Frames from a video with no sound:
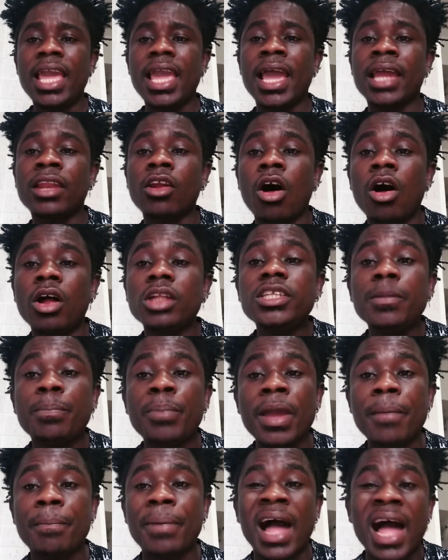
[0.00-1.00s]
And all the
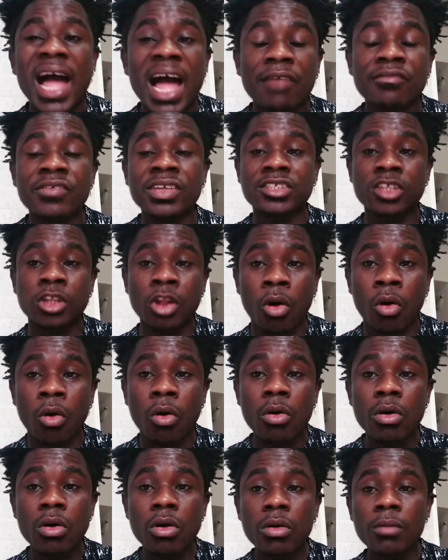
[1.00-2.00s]
paper have its
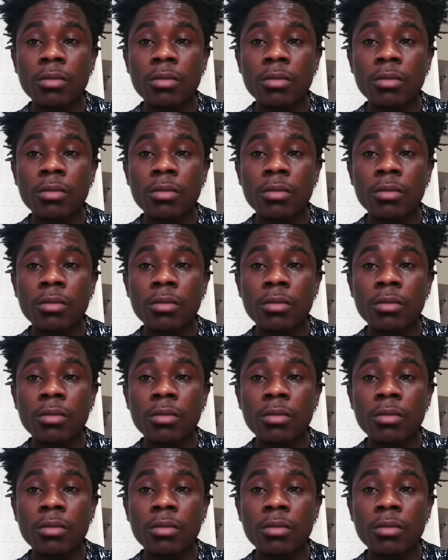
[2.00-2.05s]
law.